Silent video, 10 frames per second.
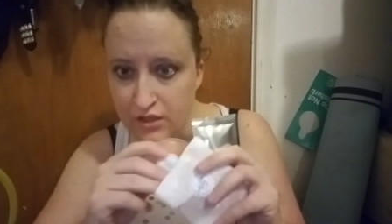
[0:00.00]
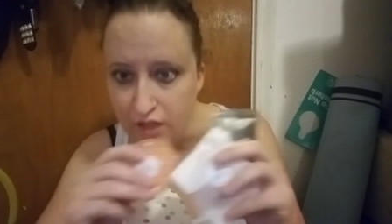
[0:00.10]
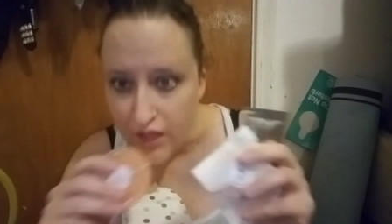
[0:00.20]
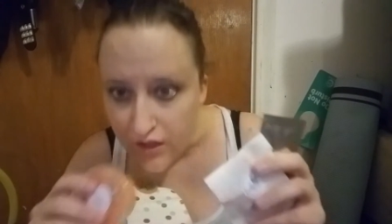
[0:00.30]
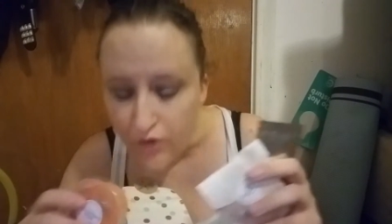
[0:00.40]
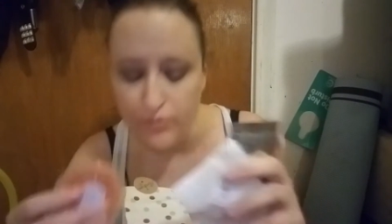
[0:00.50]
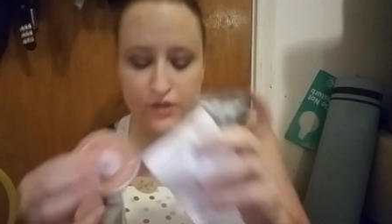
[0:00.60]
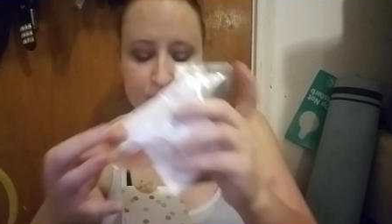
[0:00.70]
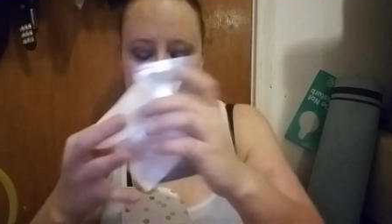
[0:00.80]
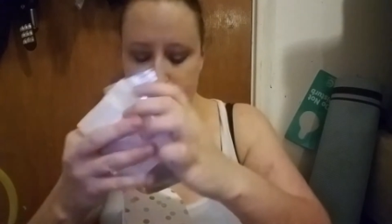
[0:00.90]
Okay, oh, I
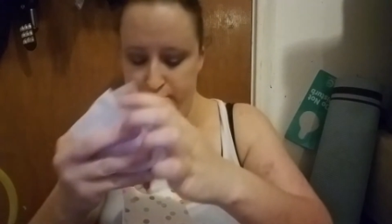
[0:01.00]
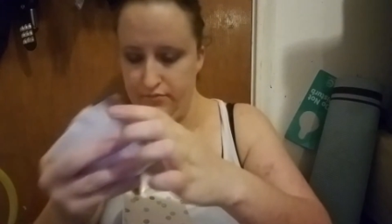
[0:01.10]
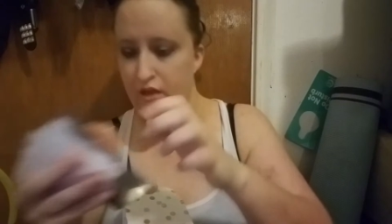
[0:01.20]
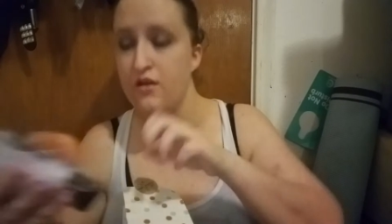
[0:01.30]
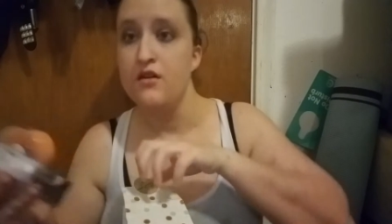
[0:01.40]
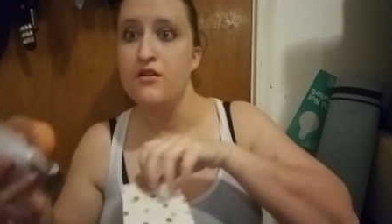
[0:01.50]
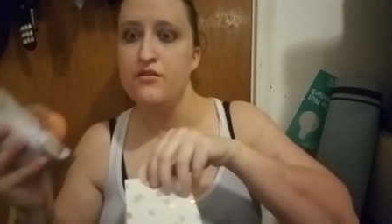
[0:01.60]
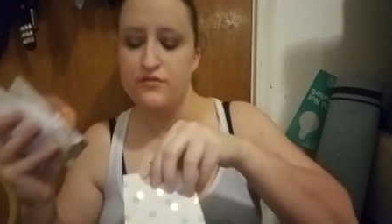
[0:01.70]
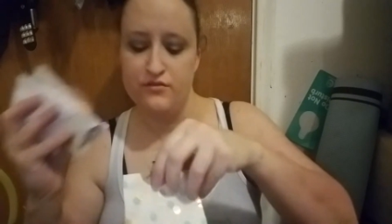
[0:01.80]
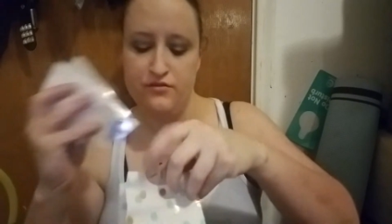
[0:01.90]
thought my
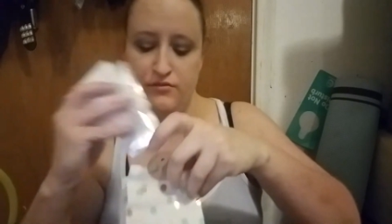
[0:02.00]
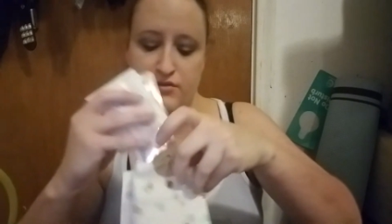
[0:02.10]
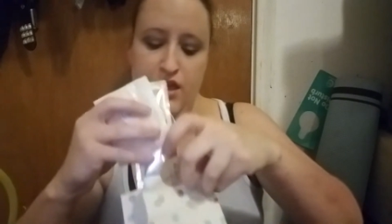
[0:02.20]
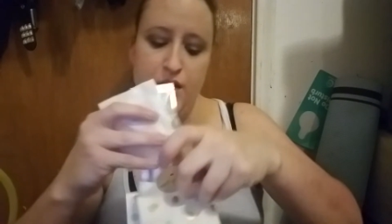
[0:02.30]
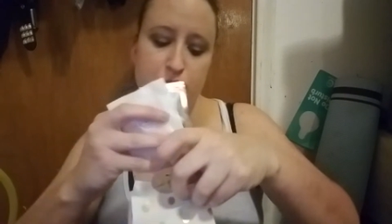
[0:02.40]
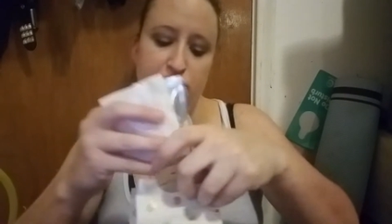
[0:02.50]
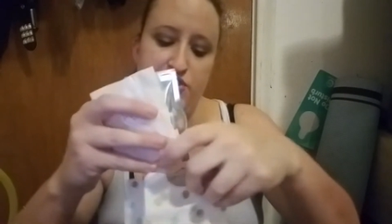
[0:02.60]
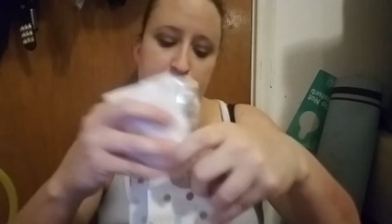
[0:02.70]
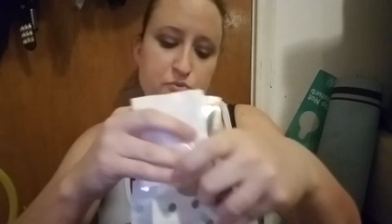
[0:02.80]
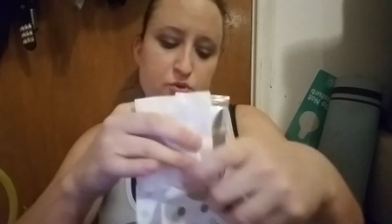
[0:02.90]
camera
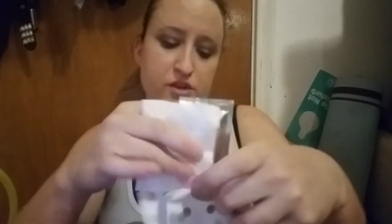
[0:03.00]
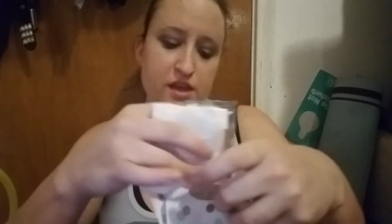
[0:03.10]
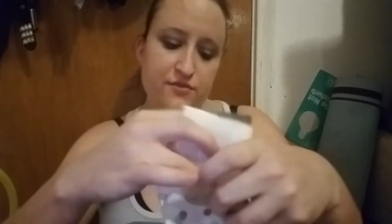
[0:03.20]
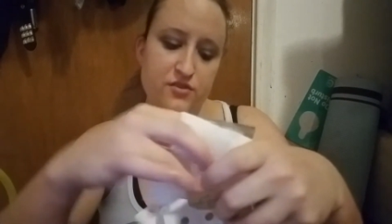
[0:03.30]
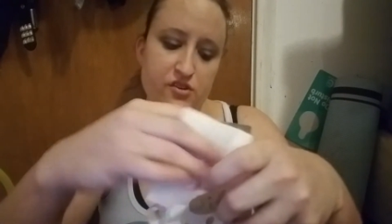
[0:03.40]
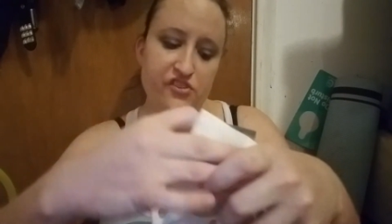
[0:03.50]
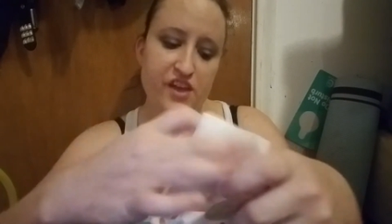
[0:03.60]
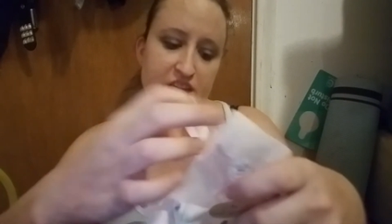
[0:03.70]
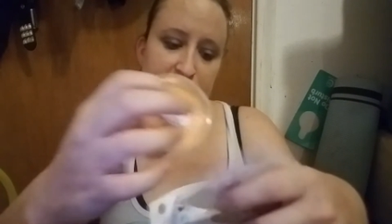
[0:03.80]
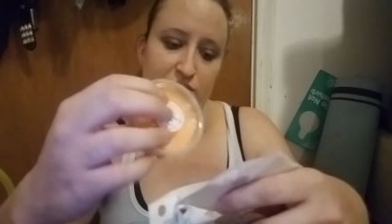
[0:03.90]
stopped working for a
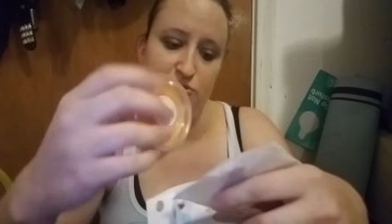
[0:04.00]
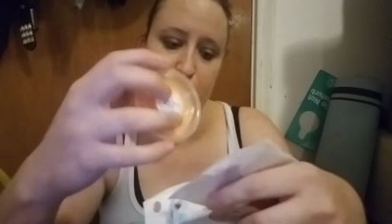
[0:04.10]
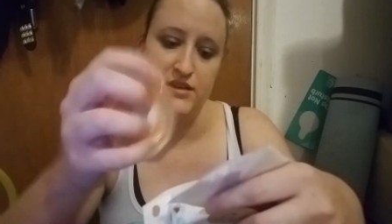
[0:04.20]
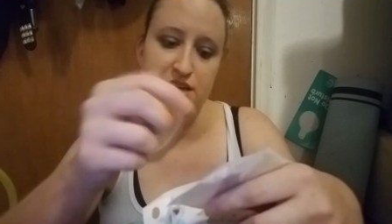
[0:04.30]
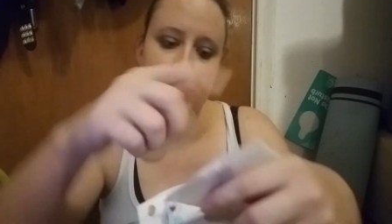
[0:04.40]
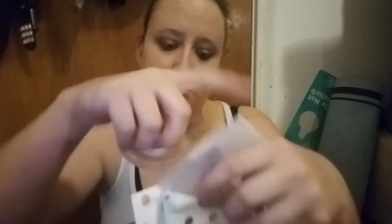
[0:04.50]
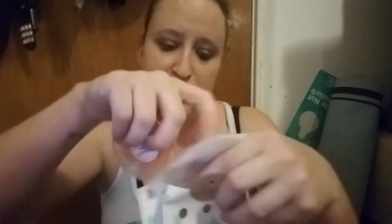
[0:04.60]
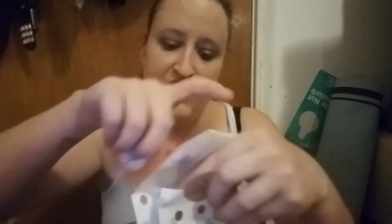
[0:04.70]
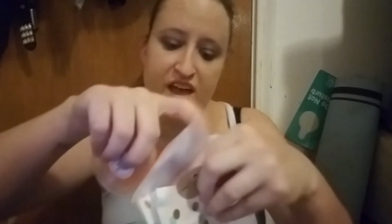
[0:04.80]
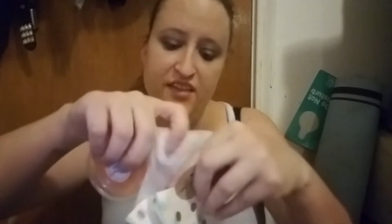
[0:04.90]
second. I was about to get
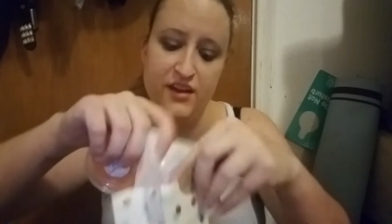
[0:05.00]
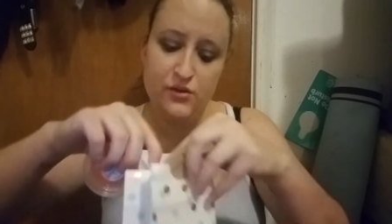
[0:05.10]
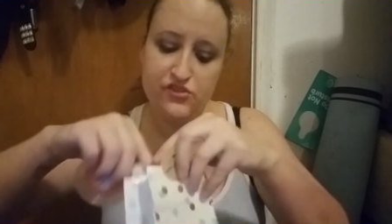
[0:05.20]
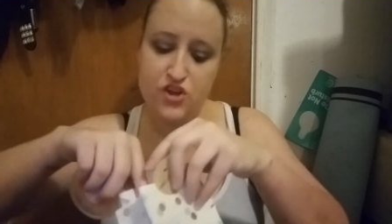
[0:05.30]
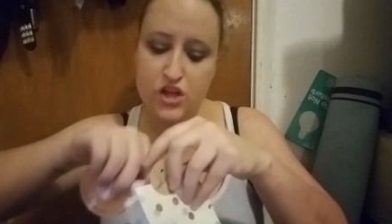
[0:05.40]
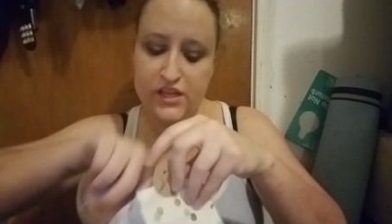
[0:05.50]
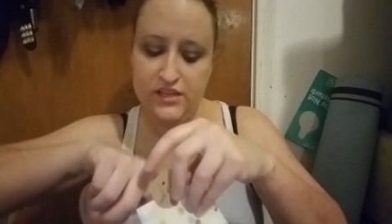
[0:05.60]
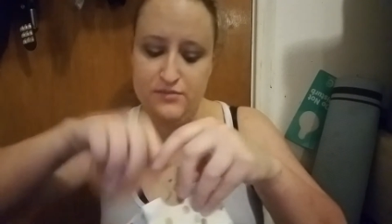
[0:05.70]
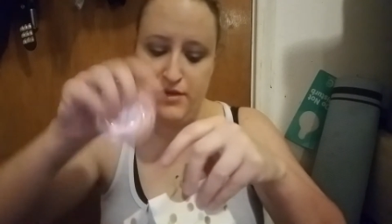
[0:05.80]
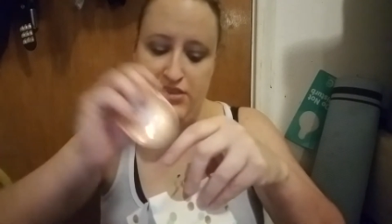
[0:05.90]
upset that I was talking
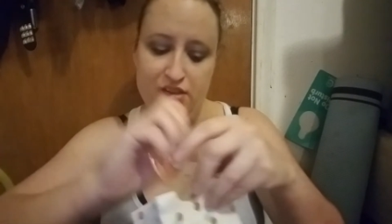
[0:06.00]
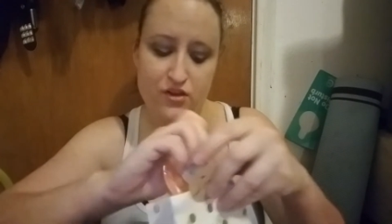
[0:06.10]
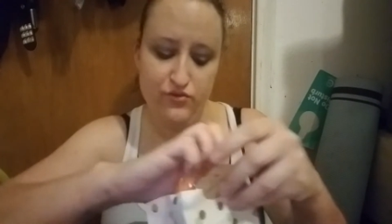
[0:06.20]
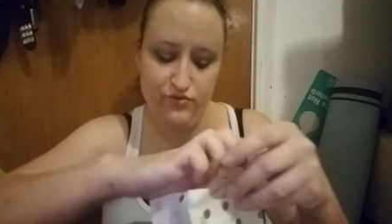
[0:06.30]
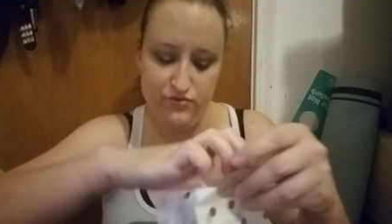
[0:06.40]
to myself.